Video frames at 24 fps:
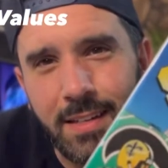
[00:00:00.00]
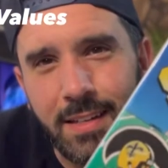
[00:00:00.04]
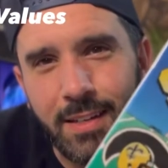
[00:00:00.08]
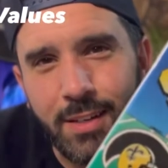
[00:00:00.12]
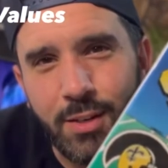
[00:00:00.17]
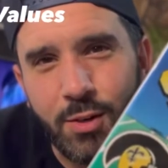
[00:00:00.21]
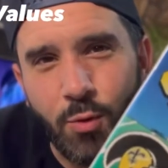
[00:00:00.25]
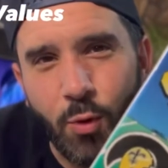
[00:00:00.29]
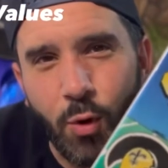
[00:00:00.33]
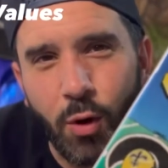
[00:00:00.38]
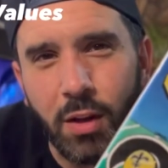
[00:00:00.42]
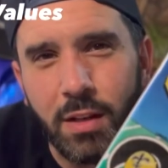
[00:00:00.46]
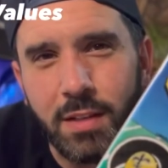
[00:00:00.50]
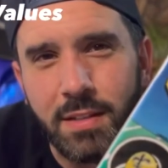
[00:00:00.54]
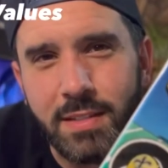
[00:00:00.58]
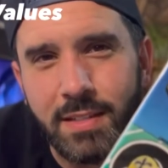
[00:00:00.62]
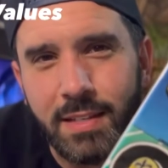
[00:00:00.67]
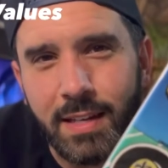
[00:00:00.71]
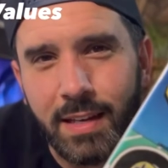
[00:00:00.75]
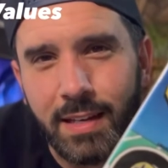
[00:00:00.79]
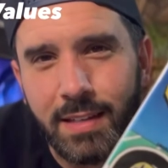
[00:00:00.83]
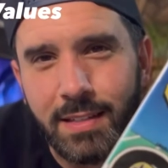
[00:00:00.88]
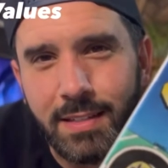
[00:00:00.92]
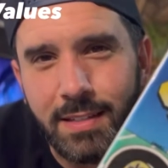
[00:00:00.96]
New Orleans
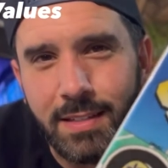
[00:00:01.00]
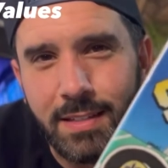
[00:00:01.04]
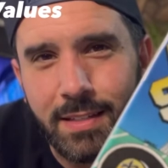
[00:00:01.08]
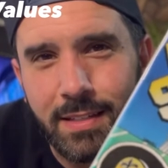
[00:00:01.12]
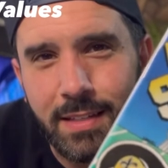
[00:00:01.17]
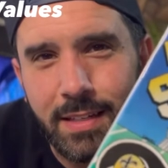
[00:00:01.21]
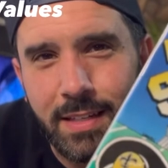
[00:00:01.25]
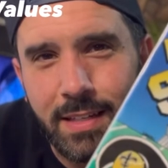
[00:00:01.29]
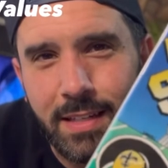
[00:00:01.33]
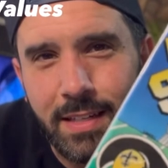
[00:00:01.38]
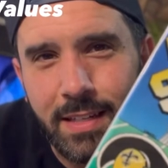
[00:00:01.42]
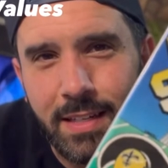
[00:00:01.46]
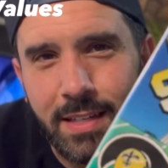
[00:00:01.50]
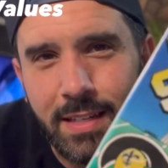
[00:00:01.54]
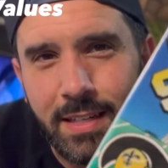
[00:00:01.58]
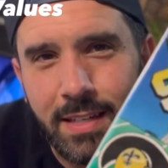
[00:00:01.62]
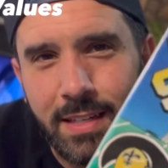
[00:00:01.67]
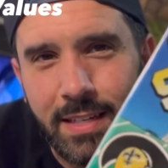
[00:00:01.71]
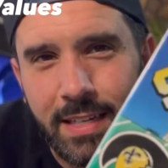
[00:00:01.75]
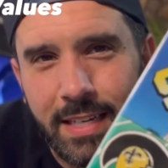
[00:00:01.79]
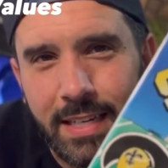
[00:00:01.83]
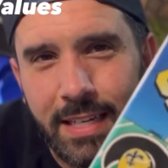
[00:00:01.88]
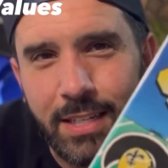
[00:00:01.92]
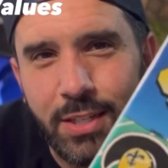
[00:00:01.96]
Saints,
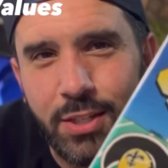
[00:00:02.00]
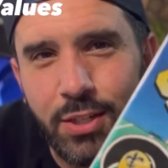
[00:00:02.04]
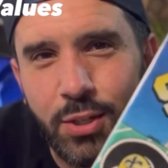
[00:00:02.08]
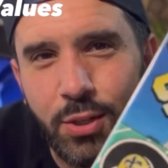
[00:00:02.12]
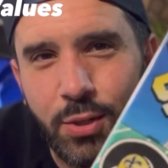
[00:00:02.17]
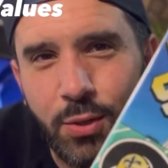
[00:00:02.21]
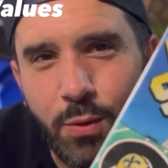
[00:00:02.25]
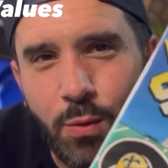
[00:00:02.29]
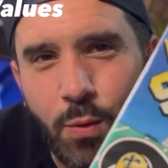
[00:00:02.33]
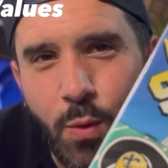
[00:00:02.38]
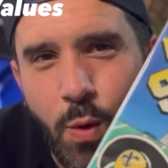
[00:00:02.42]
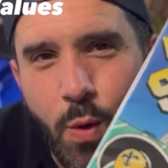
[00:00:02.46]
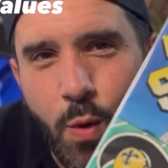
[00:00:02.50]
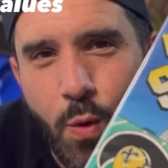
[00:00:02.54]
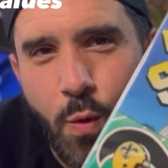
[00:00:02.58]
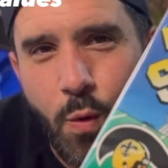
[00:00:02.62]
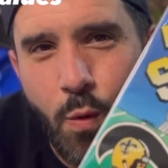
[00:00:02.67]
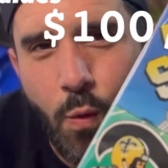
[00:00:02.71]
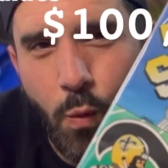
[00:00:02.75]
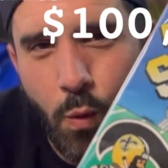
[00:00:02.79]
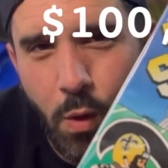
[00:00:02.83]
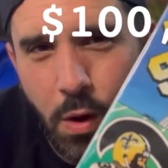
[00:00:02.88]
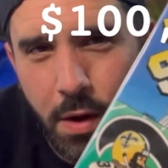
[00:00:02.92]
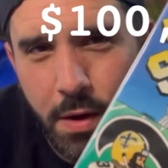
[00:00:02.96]
issue
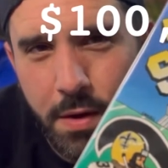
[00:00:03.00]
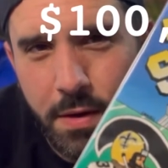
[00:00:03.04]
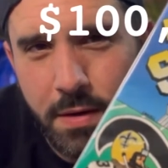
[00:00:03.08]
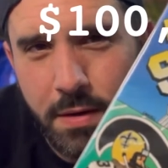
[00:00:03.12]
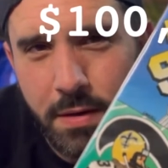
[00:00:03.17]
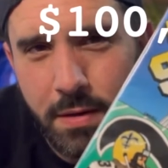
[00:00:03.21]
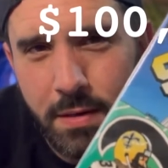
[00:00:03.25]
1.